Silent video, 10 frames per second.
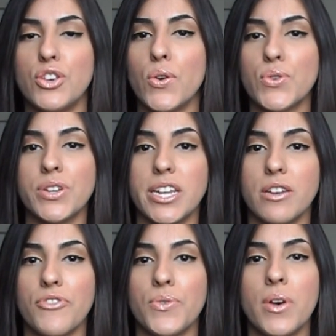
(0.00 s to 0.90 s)
You go to an
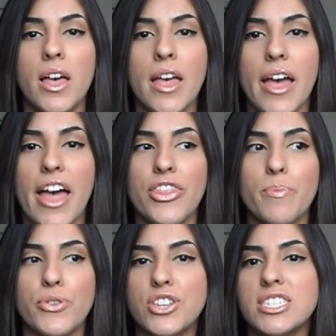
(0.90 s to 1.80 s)
interview and the
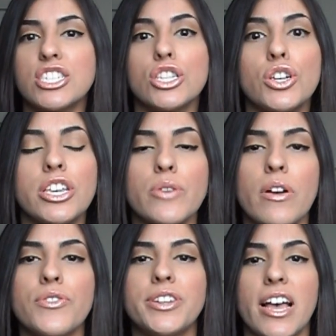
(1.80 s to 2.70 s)
person is looking
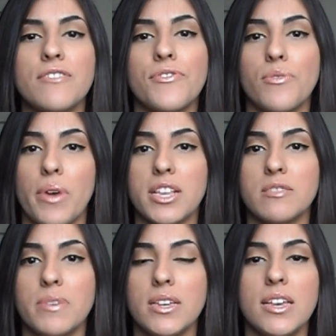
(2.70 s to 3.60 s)
around their desk for the
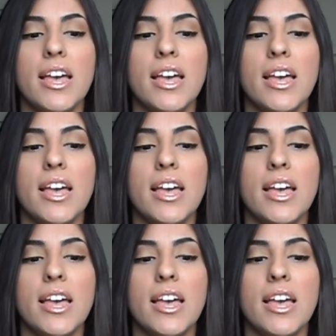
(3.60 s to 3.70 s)
resume,